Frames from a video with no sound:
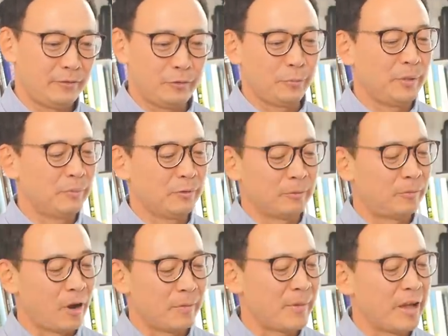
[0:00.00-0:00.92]
two people are
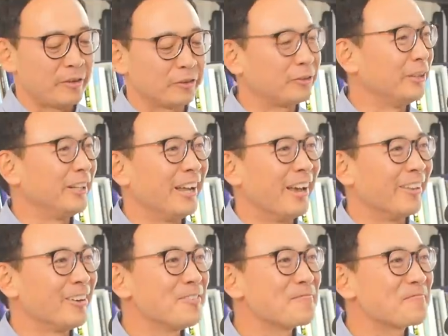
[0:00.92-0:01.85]
brought magically
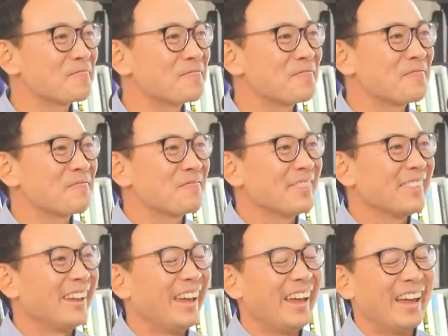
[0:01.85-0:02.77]
together,
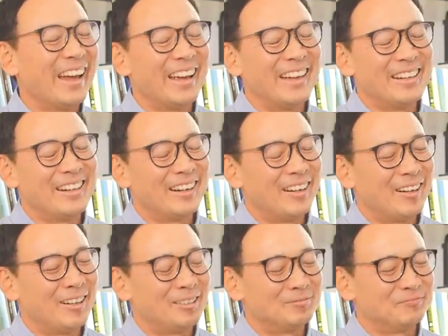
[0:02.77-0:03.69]
and
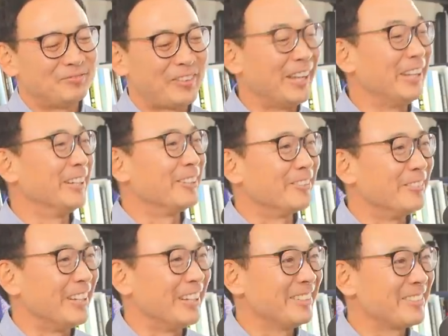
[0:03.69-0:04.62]
um, fate
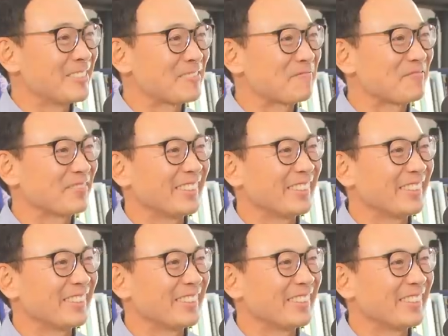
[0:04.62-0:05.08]
intervenes,